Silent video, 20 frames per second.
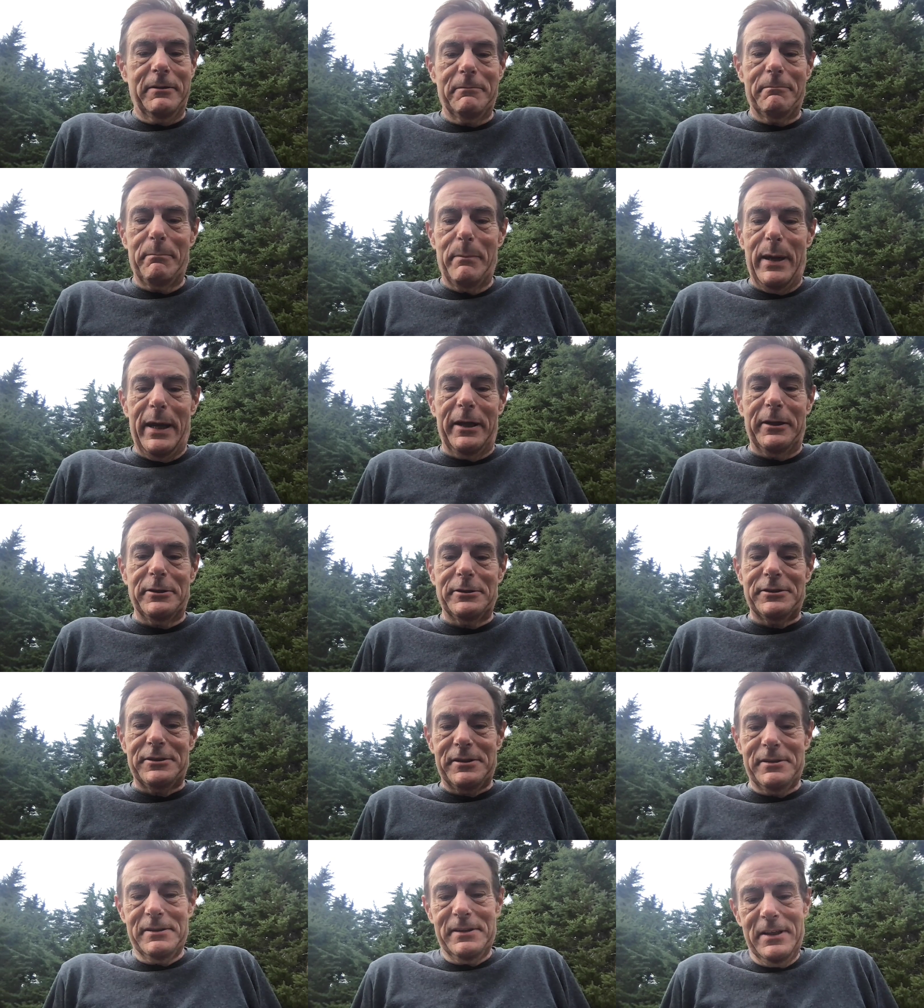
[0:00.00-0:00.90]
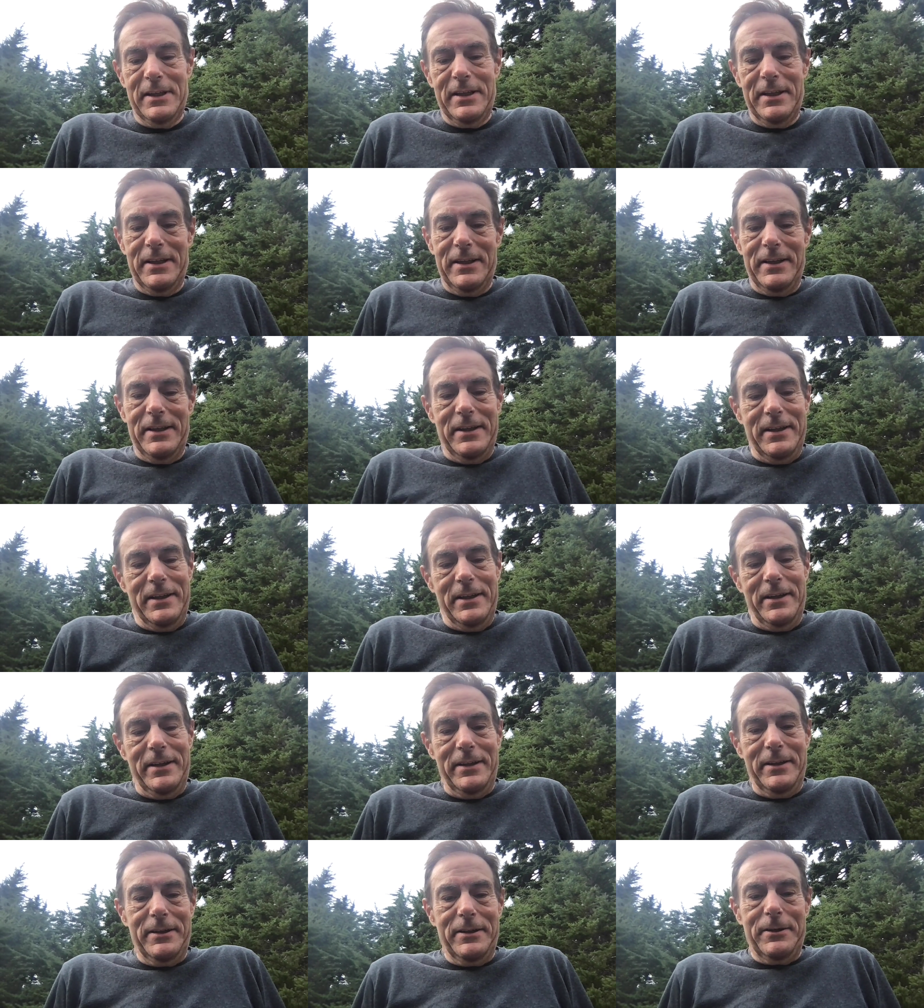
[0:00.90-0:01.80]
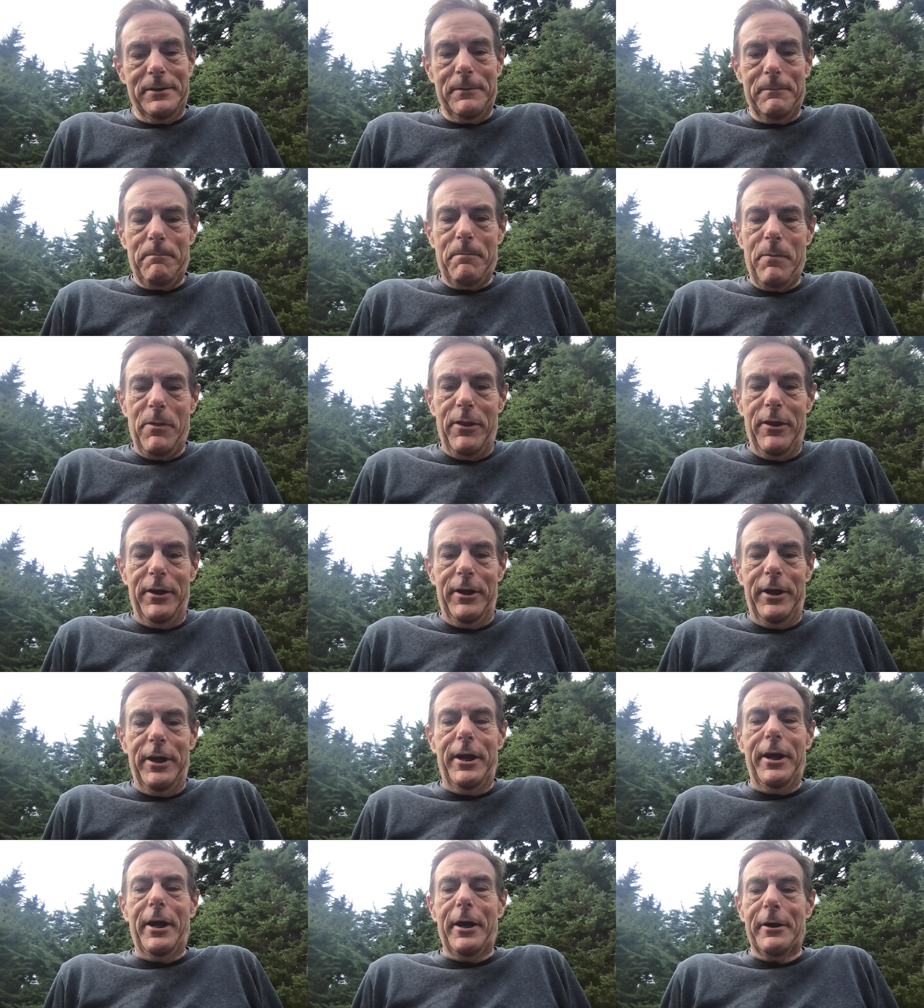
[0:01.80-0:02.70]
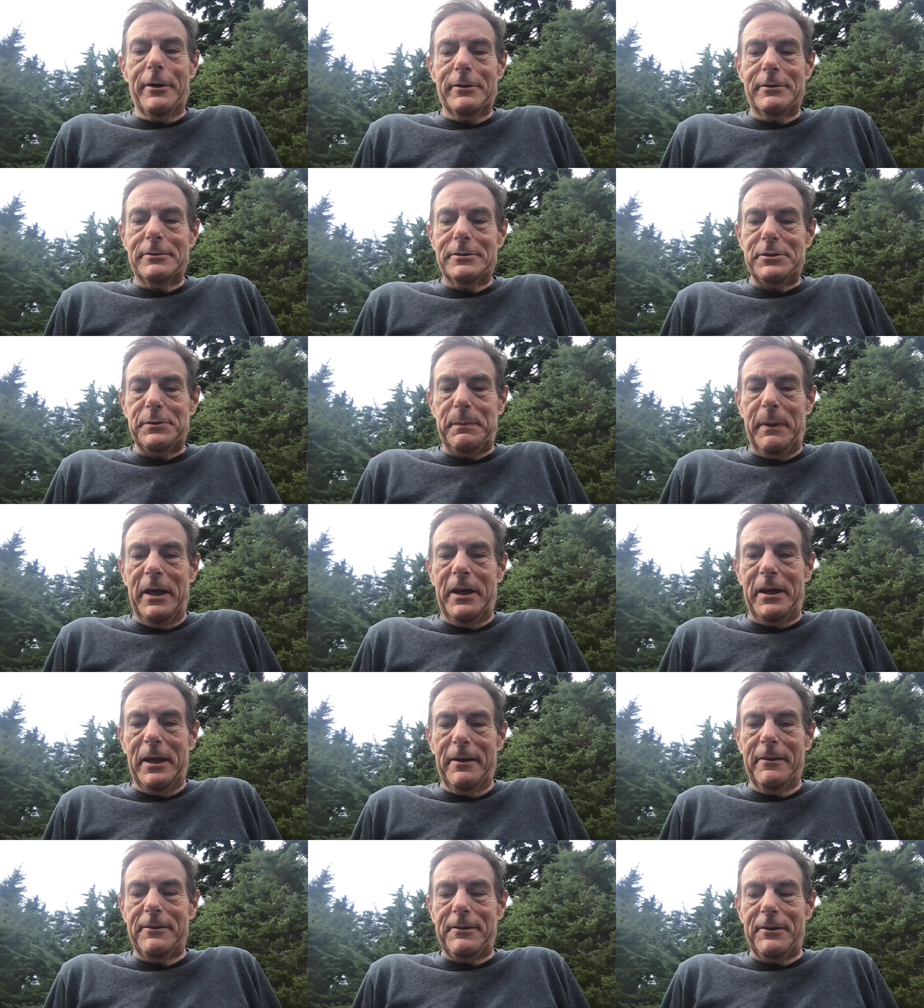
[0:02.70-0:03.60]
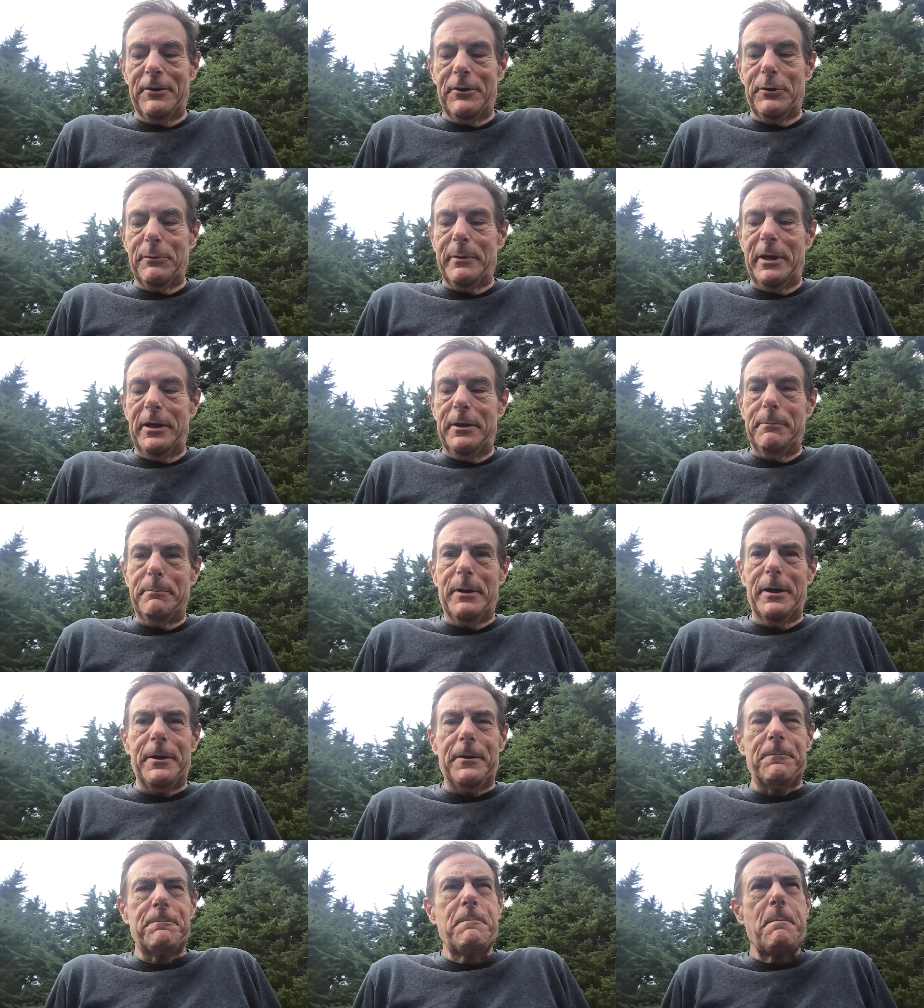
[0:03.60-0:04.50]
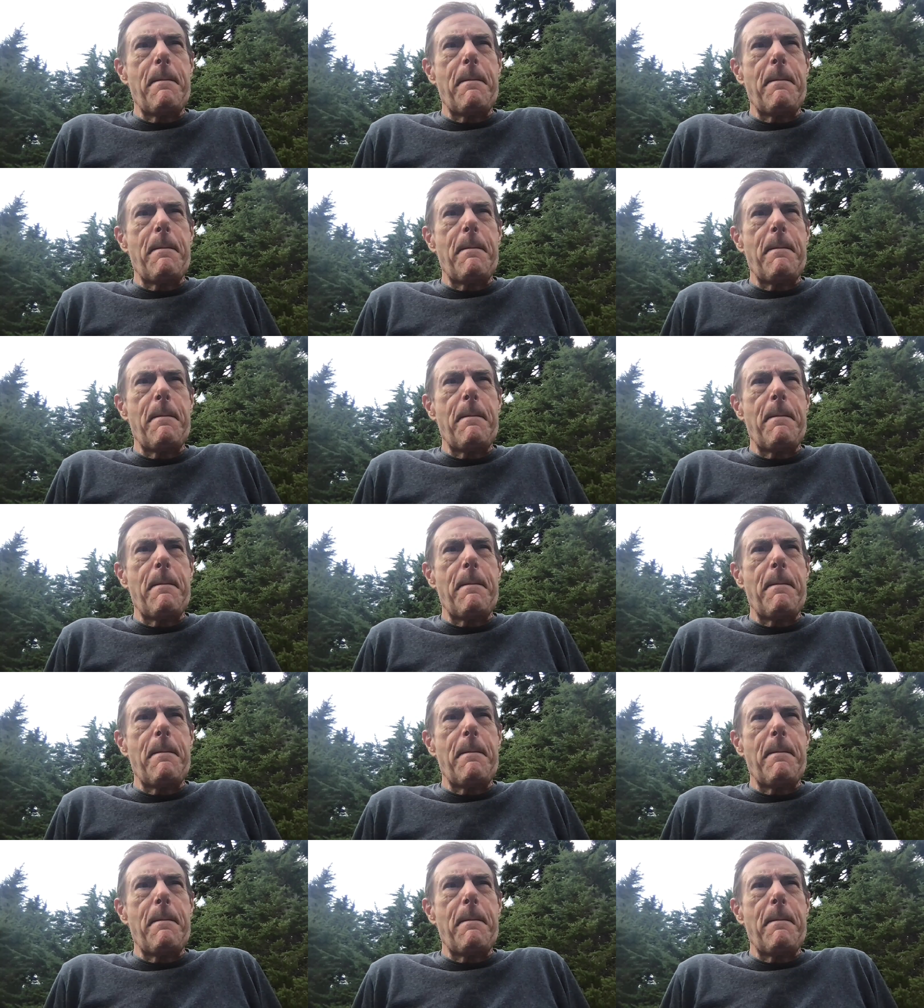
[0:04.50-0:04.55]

based, the ego speaking through me, but